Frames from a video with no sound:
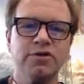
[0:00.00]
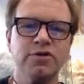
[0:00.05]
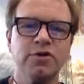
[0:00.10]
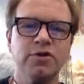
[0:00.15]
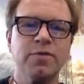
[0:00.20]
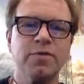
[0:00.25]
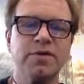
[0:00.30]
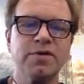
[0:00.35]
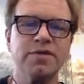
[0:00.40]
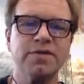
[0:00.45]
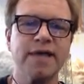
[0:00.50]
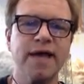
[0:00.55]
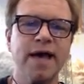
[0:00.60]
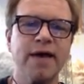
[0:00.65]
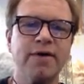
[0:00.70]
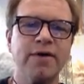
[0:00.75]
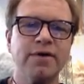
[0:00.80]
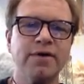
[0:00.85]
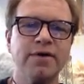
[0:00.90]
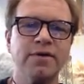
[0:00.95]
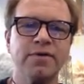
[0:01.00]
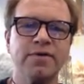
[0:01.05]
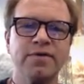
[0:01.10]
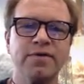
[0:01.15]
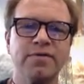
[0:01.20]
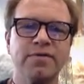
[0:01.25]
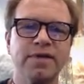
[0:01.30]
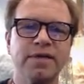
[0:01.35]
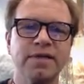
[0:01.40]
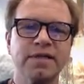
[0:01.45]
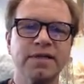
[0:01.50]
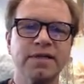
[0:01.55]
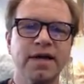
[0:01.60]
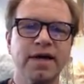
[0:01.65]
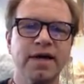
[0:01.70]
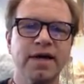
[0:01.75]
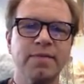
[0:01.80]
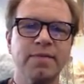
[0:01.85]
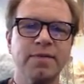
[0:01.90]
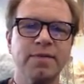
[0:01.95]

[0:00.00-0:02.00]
Jupiter and Saturn doing their thing tonight.